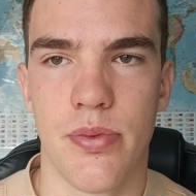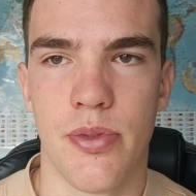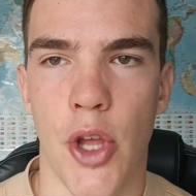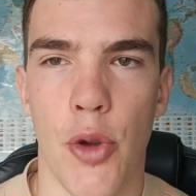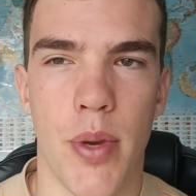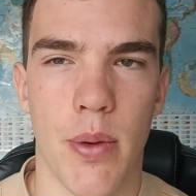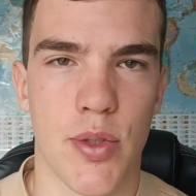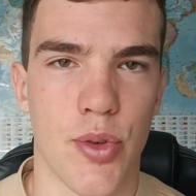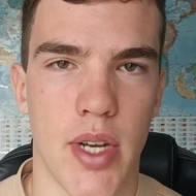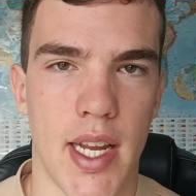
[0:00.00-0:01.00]
nobody
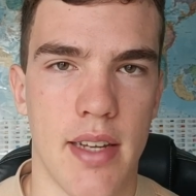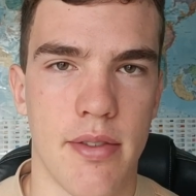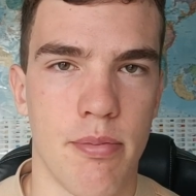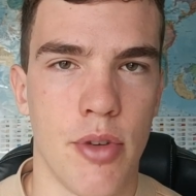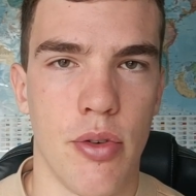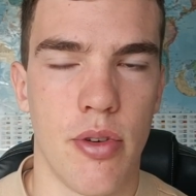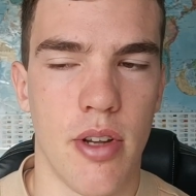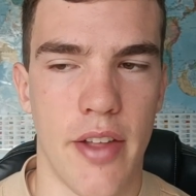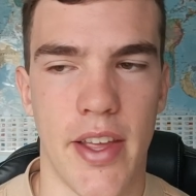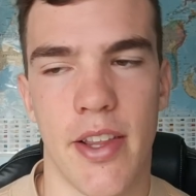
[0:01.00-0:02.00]
was really.
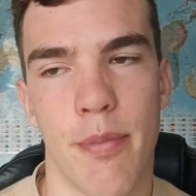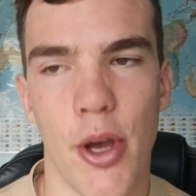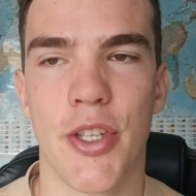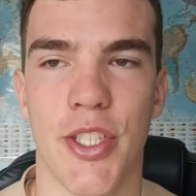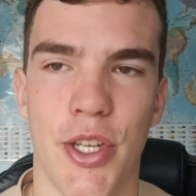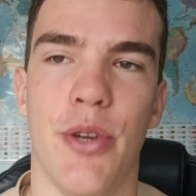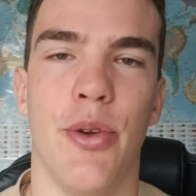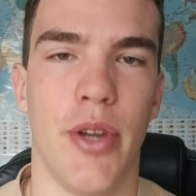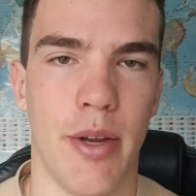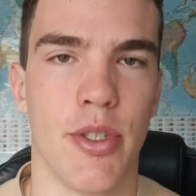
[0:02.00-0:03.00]
I think the person
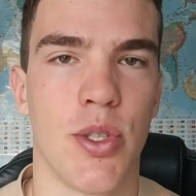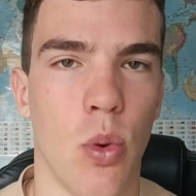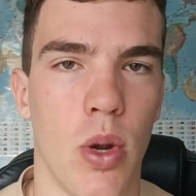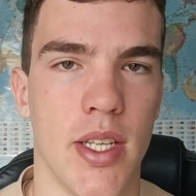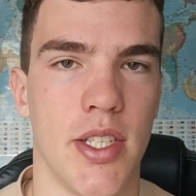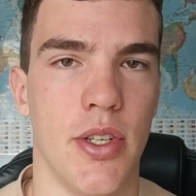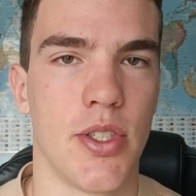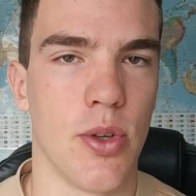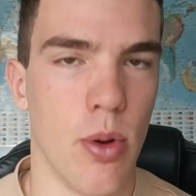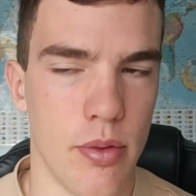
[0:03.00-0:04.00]
who he was talking to
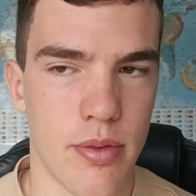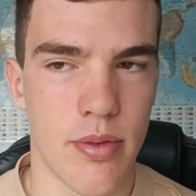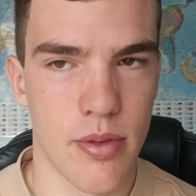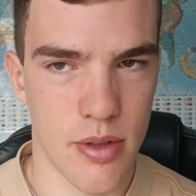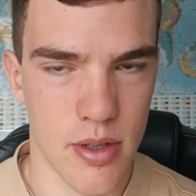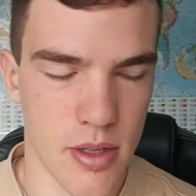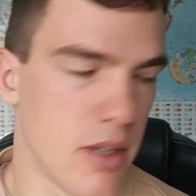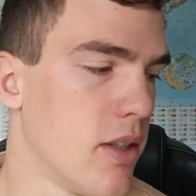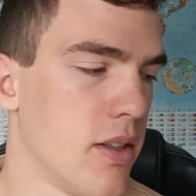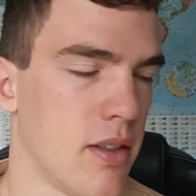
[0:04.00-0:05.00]
sort of
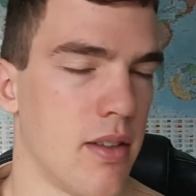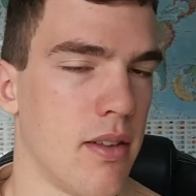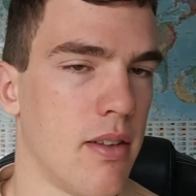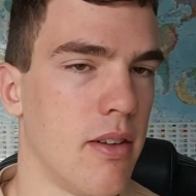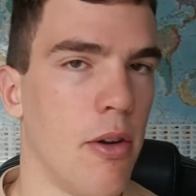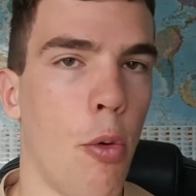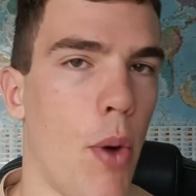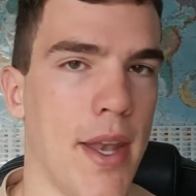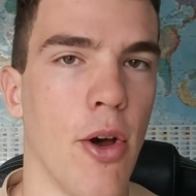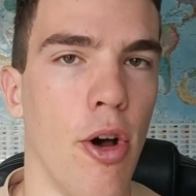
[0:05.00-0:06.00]

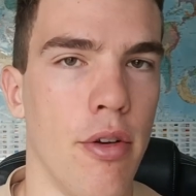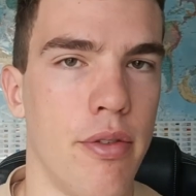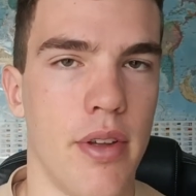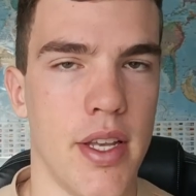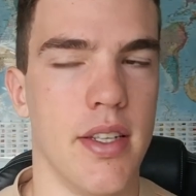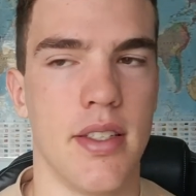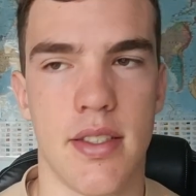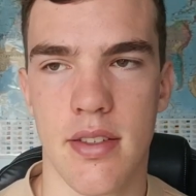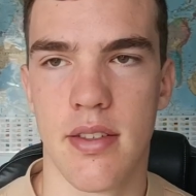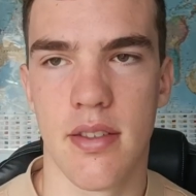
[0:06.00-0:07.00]
went off, and
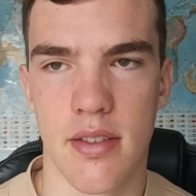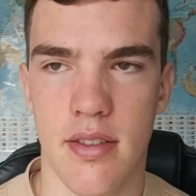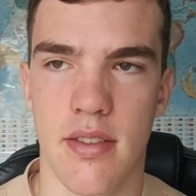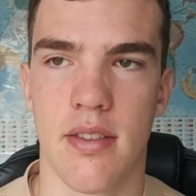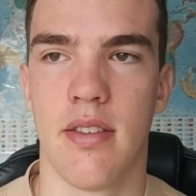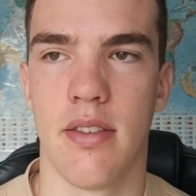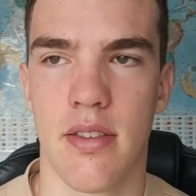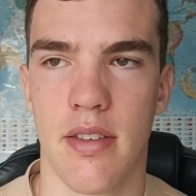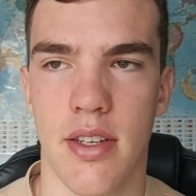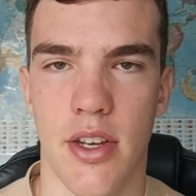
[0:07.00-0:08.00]

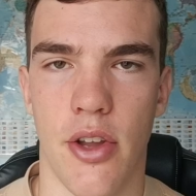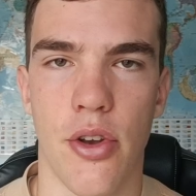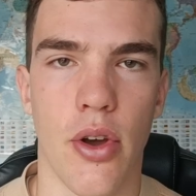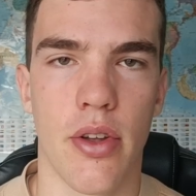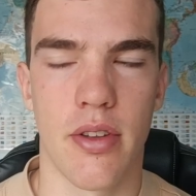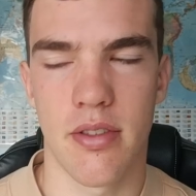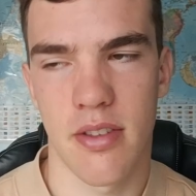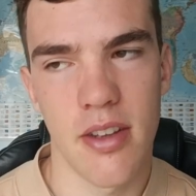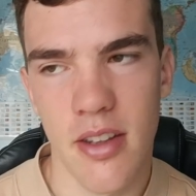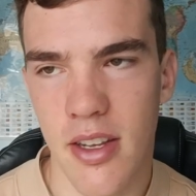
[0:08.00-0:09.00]

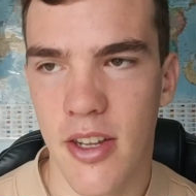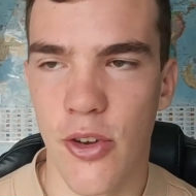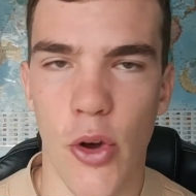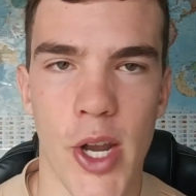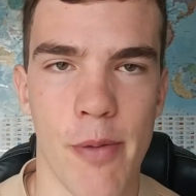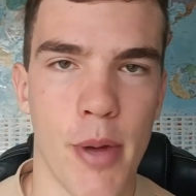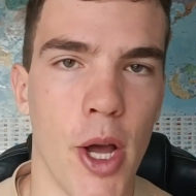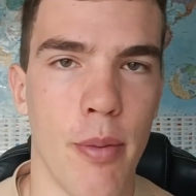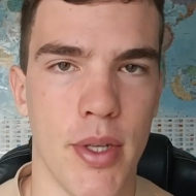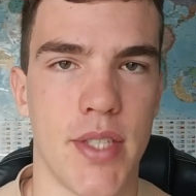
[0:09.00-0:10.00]
not in a
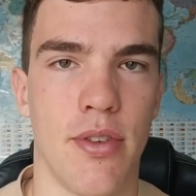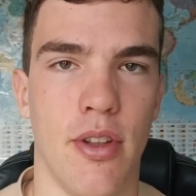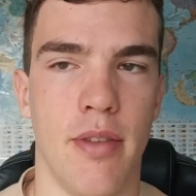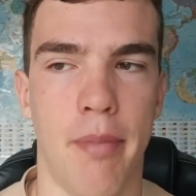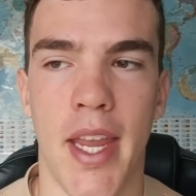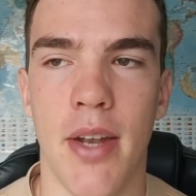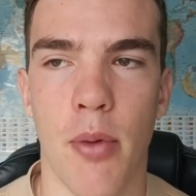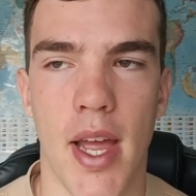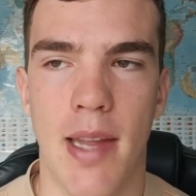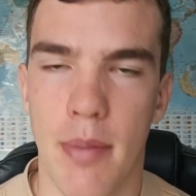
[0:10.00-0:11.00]
purposeful, mean
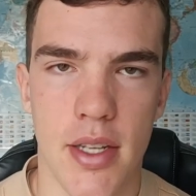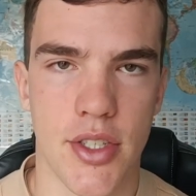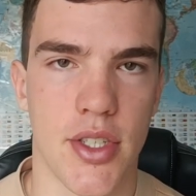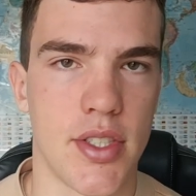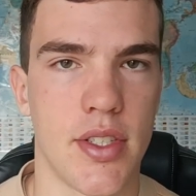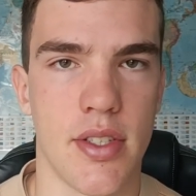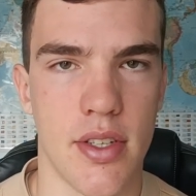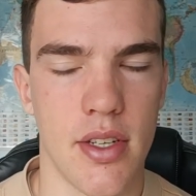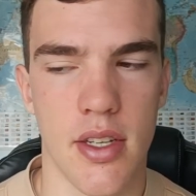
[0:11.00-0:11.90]
way, but just